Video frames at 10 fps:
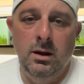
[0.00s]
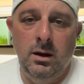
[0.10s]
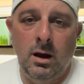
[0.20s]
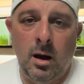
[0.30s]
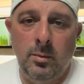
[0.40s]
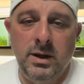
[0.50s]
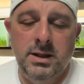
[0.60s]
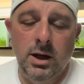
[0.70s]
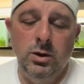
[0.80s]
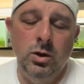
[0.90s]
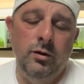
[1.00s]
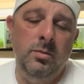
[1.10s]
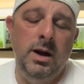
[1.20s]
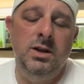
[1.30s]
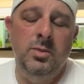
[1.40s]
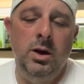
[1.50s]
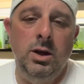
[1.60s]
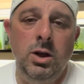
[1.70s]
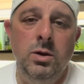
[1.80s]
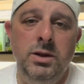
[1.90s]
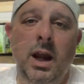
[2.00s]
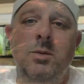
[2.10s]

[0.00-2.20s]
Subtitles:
But CO2 for me has been a huge game